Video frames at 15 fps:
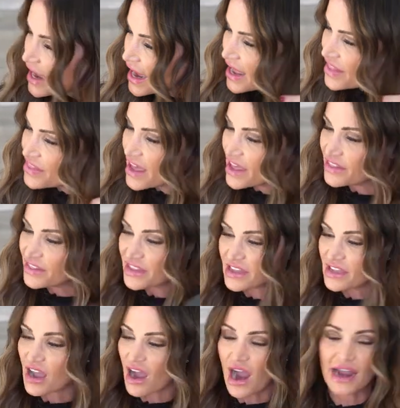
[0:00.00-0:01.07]
And then
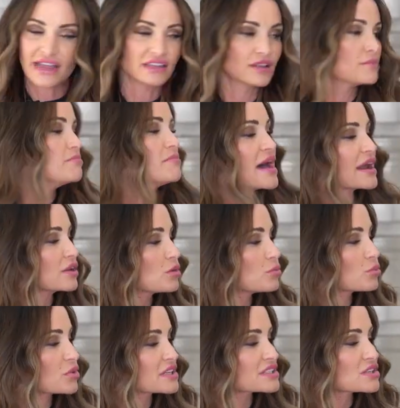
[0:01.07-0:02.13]
the ISLA metal
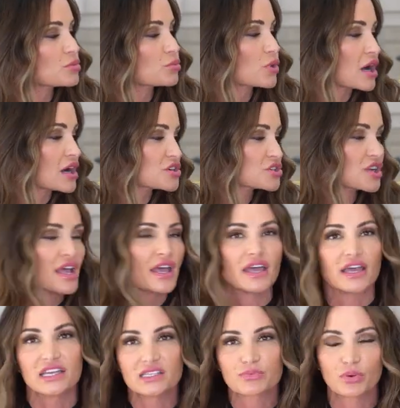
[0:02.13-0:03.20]
bristle brush
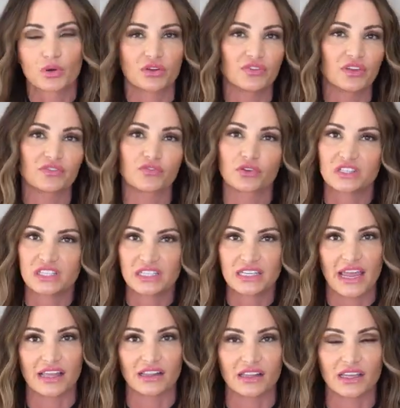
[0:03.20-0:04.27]
is perfect for
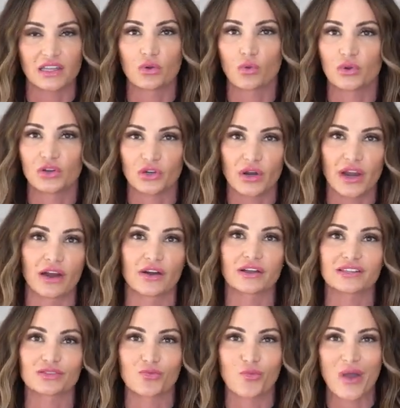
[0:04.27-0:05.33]
detangling when your hair
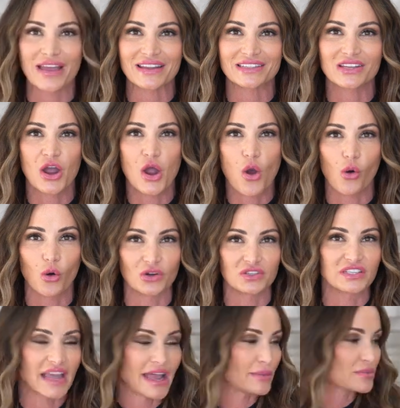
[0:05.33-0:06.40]
is wet or
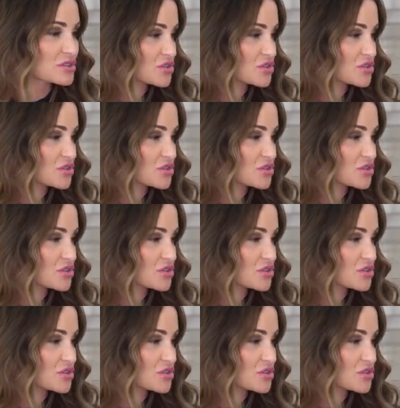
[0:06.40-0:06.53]
damp.